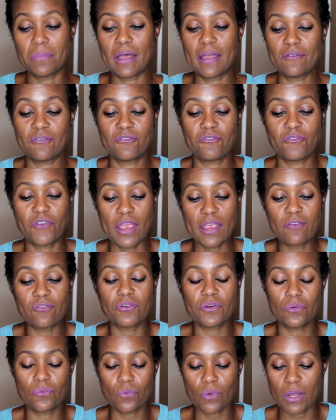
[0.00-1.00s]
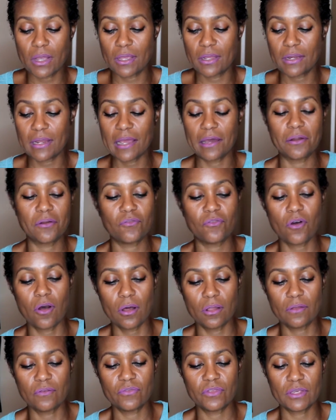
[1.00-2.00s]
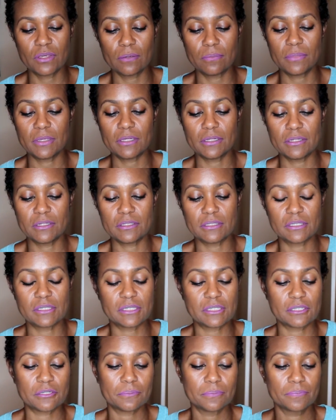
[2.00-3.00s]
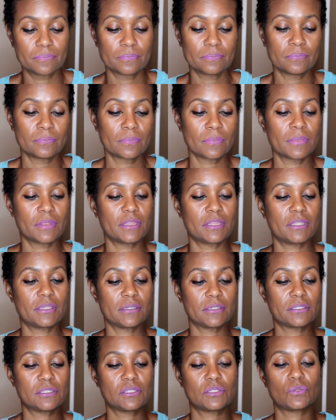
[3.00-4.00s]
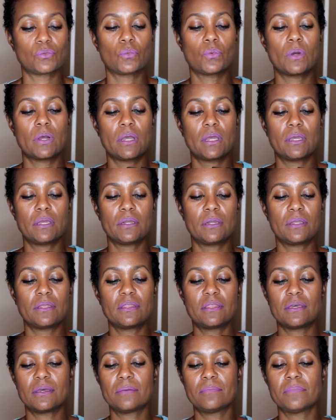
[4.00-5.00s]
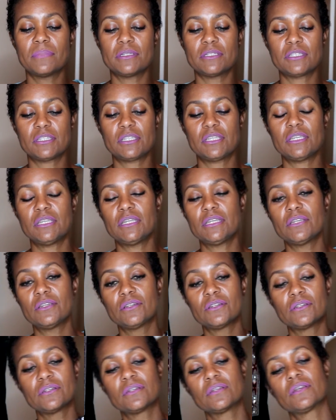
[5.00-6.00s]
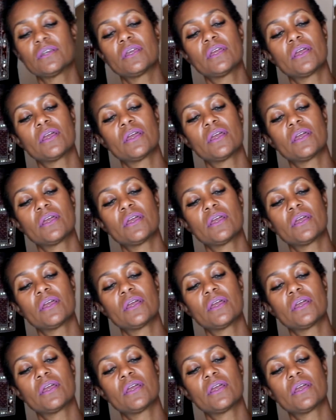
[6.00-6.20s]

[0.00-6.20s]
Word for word: My favorite one out of all of them is this one, the Matière